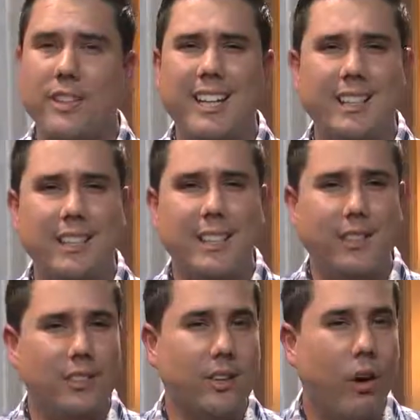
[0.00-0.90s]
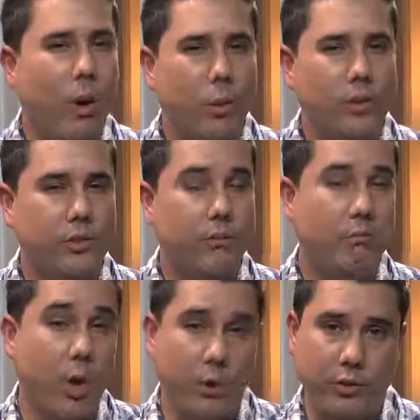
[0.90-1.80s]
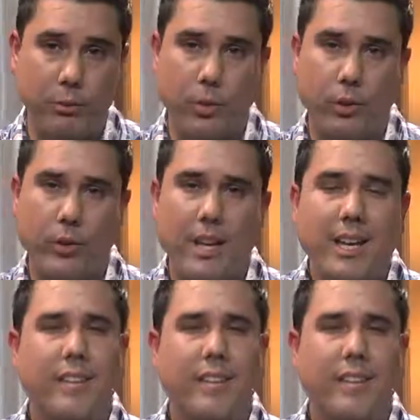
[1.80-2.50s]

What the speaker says: likely isn't always noticeable,